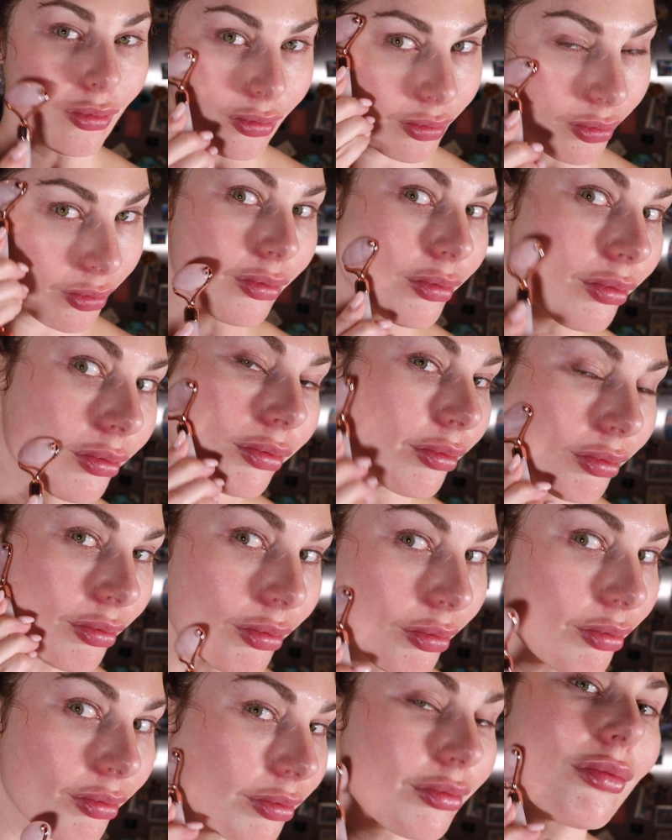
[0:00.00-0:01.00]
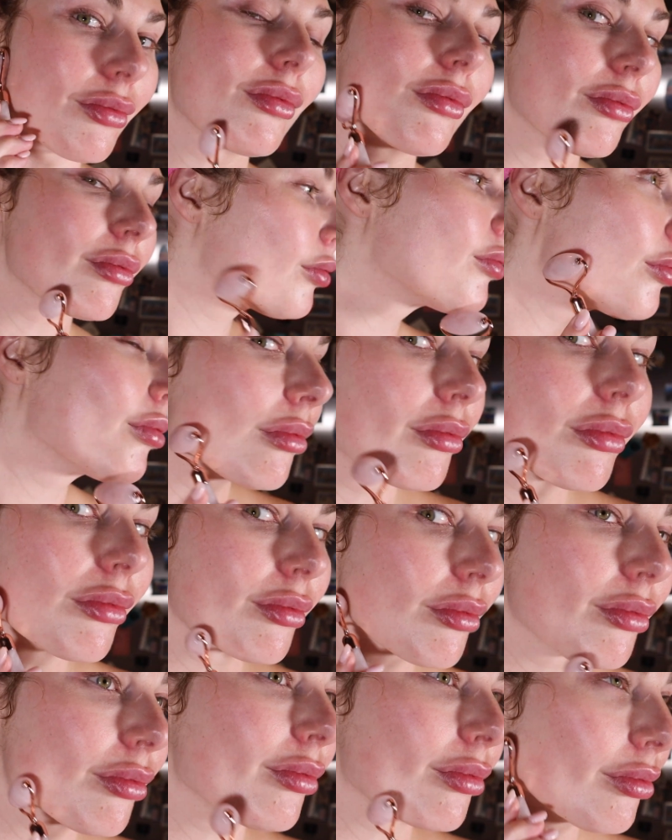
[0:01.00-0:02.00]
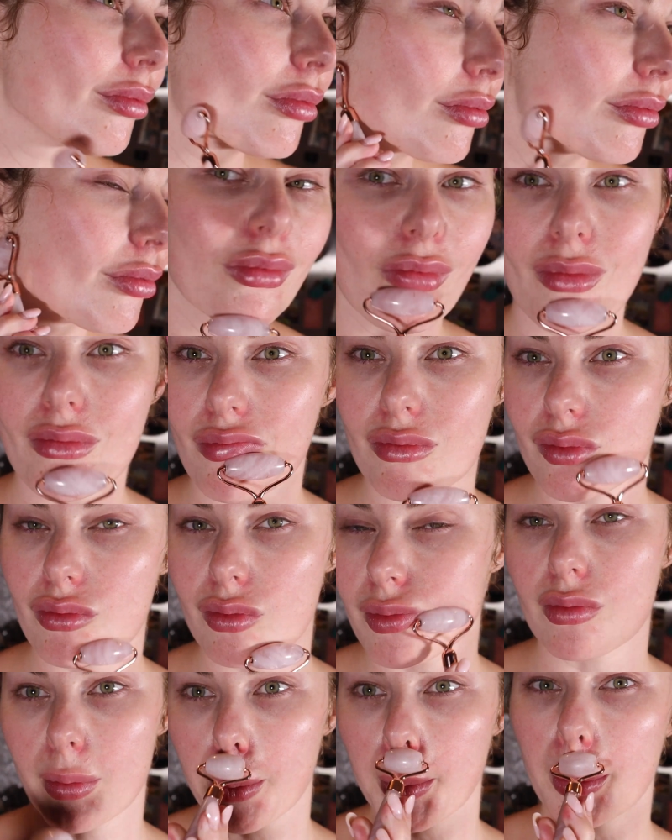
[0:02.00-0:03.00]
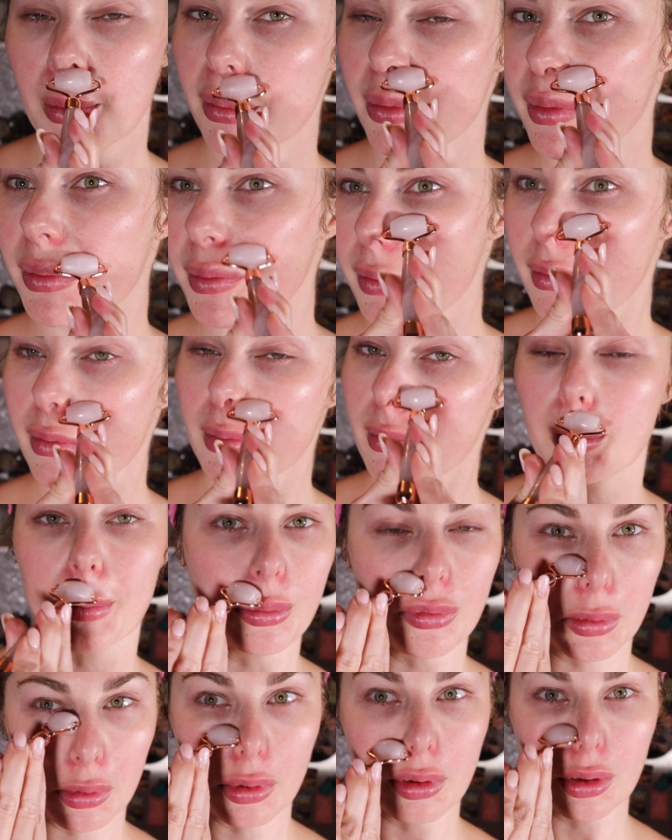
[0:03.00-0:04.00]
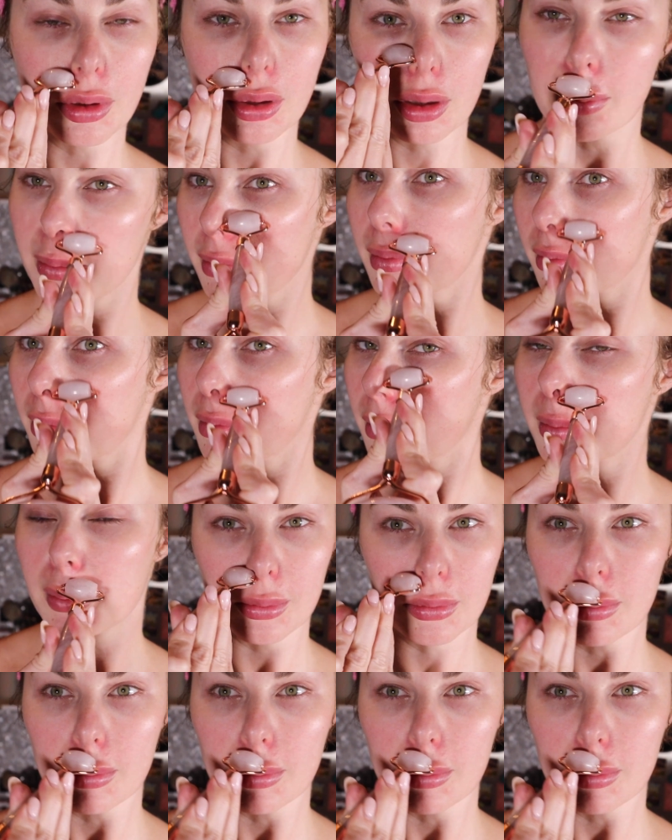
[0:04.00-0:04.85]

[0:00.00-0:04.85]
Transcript: It involves the lymphatic drainage system. Get rid of that, any puffiness. You can use it